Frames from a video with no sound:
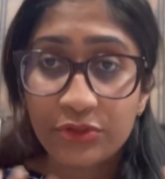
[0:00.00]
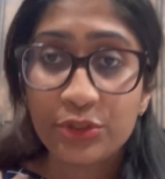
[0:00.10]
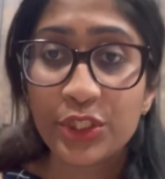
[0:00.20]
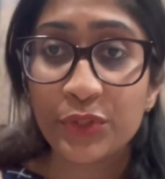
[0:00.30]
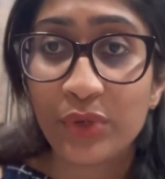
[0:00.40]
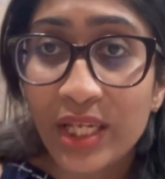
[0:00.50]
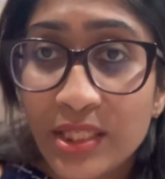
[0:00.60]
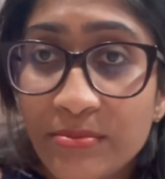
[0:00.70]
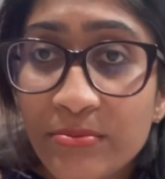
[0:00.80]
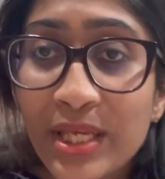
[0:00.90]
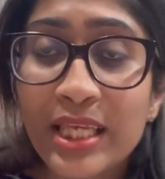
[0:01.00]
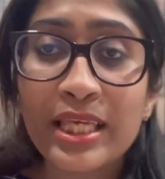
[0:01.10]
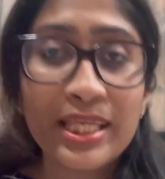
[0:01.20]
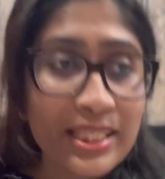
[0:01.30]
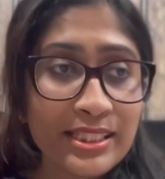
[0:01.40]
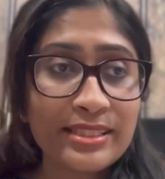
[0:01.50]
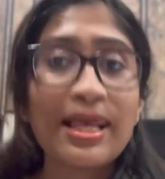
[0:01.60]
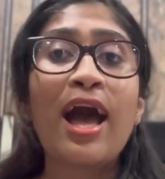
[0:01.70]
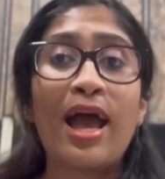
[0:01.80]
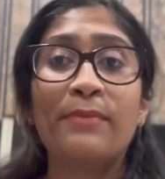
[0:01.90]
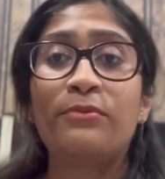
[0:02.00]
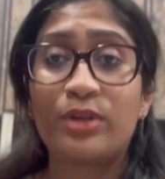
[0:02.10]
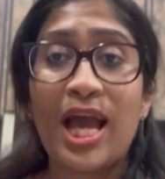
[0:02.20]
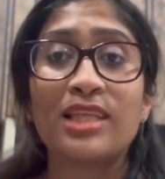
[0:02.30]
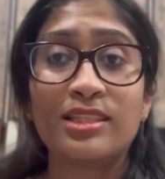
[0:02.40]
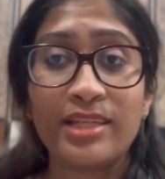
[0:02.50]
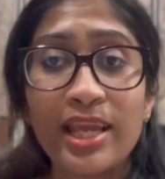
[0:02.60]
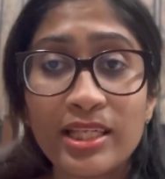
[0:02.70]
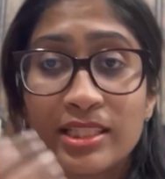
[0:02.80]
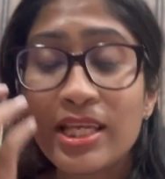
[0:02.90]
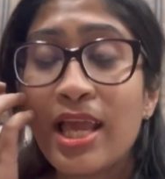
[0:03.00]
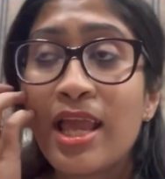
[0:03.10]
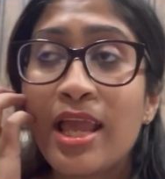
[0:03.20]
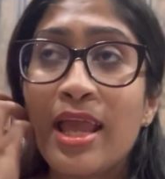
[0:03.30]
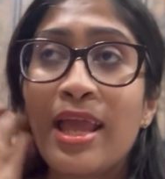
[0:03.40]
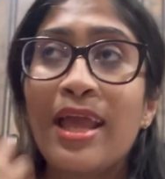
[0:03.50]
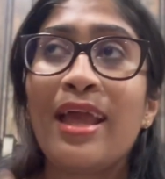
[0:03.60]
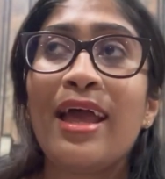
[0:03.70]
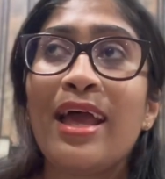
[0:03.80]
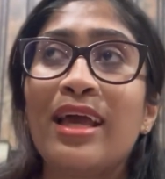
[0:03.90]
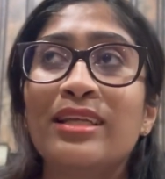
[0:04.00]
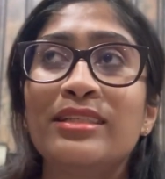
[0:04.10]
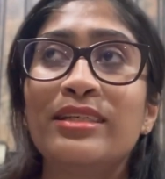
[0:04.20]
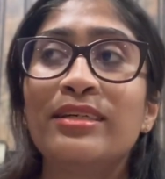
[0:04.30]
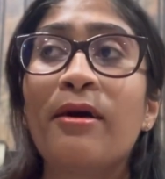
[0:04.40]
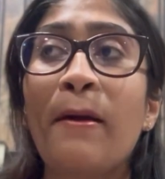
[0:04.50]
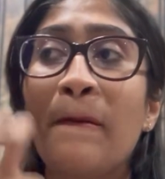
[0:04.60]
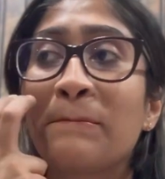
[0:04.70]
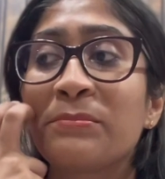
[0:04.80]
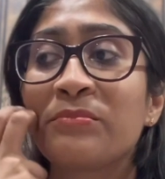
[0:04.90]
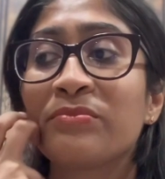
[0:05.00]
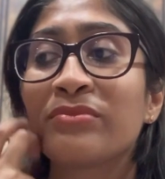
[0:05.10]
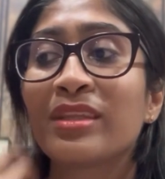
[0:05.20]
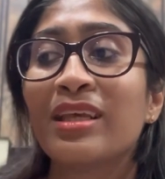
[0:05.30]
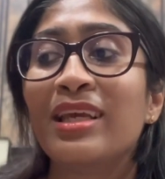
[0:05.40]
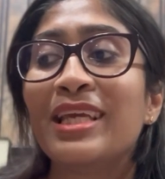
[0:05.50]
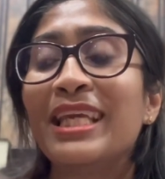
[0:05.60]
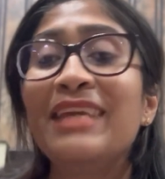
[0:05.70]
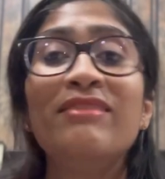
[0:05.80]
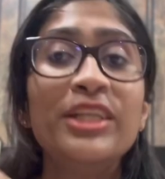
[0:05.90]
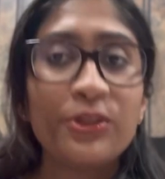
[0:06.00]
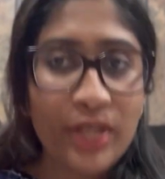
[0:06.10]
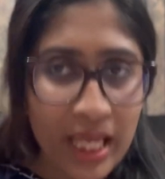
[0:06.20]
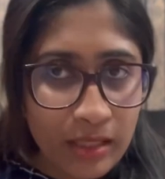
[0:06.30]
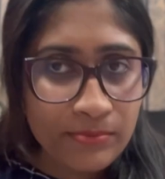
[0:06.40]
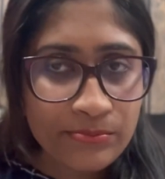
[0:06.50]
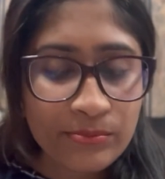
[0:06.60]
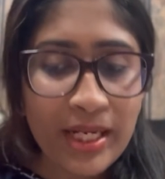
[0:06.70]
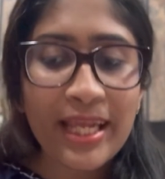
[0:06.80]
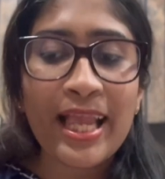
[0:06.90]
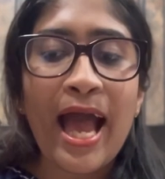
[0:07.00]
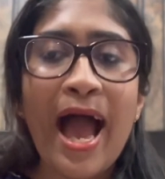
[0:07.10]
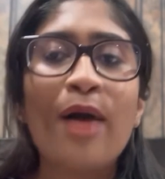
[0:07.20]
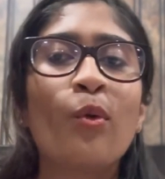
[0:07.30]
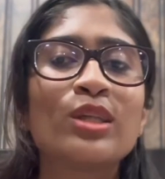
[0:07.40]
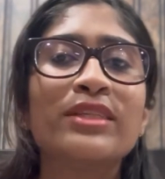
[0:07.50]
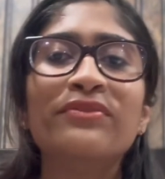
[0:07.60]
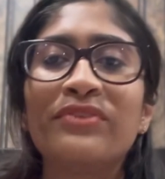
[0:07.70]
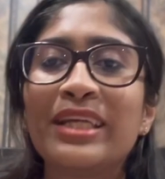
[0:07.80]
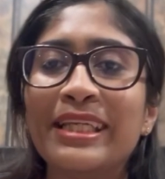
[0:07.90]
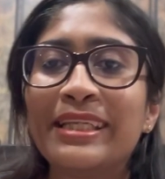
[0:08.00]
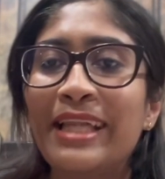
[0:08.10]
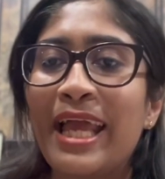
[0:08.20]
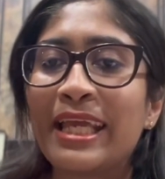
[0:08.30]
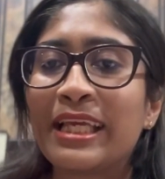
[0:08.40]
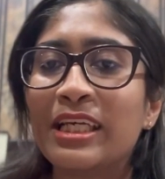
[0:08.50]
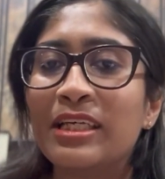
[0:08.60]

to do it because I procrastinate. And even today, like, I wasn't feeling like,